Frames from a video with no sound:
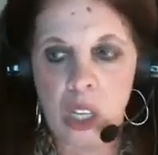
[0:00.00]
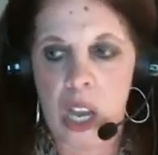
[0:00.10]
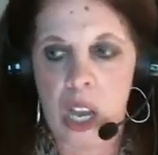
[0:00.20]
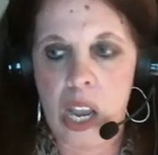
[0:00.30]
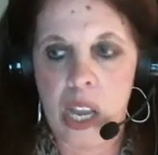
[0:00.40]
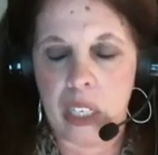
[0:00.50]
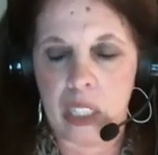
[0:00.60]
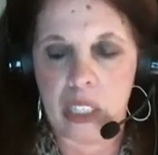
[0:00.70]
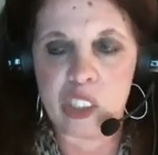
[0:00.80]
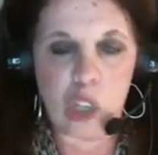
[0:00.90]
And
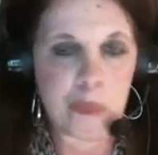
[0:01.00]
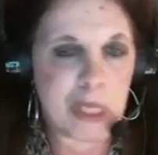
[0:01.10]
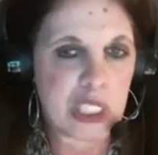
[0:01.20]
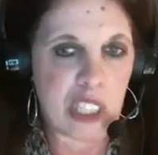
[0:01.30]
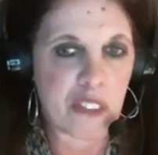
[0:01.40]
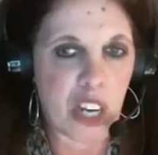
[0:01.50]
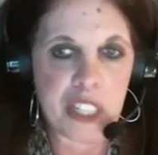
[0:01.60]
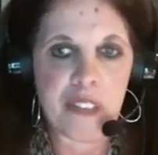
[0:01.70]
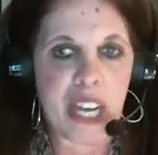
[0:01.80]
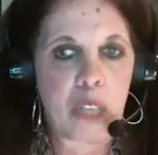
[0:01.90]
I saw myself
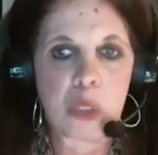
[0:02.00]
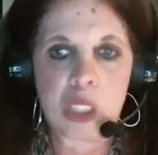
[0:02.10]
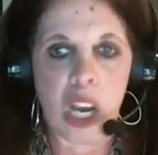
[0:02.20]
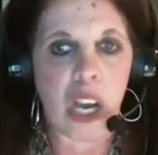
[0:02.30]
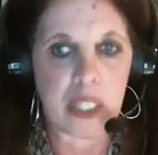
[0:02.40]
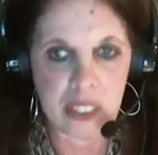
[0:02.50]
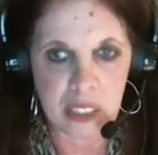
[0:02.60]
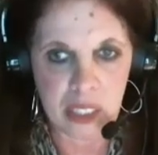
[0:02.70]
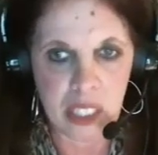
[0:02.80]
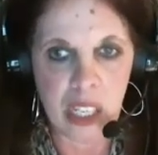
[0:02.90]
kind of outside.
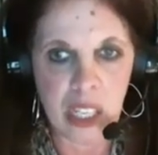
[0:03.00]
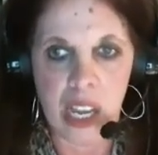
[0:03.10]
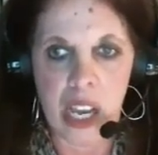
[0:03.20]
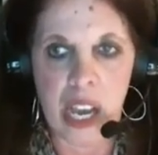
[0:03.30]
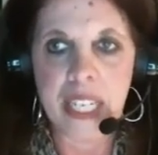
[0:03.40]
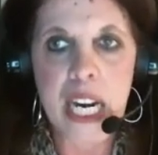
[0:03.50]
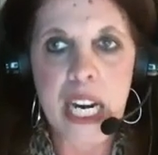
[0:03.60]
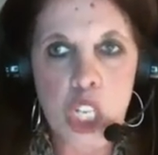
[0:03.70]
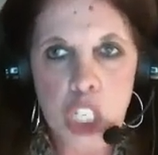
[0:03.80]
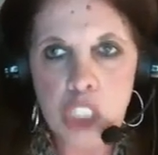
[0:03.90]
And he
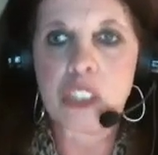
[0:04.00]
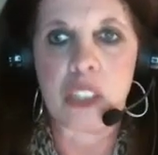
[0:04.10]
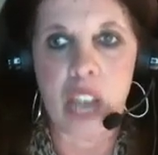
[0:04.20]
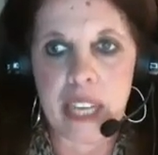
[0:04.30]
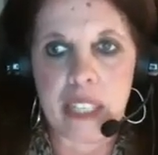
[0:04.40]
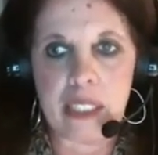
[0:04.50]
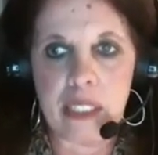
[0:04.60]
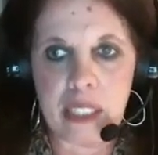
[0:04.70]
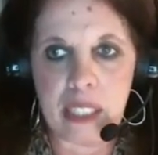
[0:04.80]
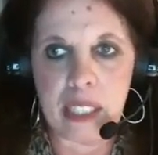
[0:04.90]
looked like,
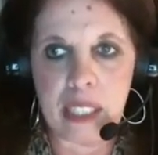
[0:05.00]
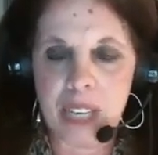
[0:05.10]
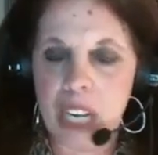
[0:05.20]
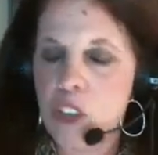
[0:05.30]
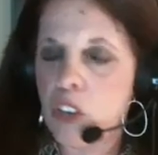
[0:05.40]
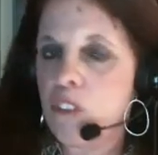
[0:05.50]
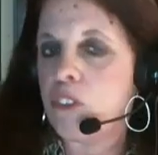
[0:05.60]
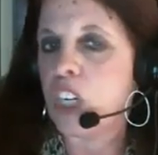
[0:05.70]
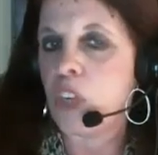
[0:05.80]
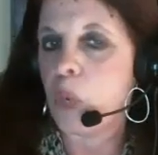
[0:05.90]
I don't know if it
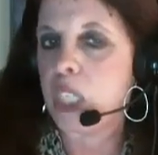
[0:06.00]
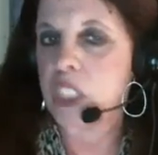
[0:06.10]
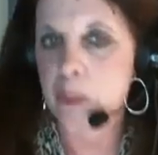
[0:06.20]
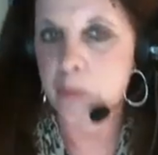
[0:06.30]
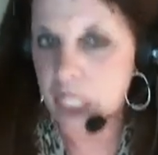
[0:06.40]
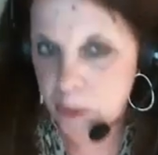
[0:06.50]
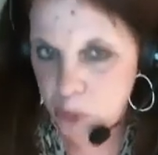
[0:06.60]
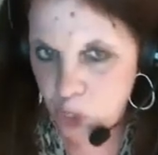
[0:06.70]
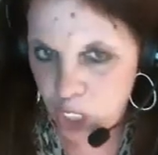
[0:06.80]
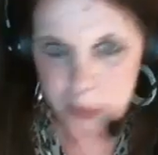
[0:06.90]
really was a pickup
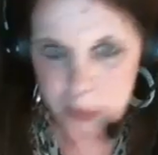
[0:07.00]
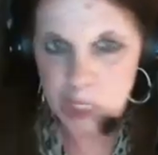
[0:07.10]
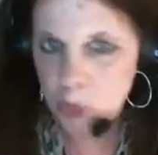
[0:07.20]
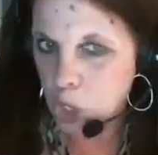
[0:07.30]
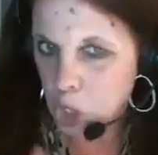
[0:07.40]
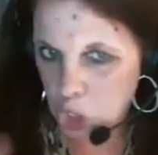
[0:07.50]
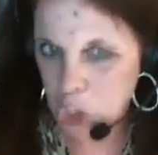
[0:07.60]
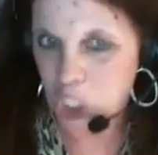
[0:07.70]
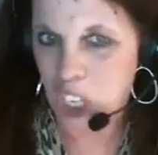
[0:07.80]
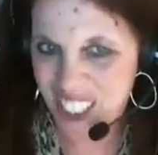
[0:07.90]
truck, but that's what it
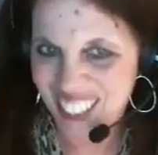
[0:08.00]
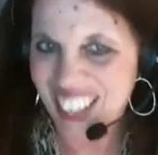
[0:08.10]
looked like.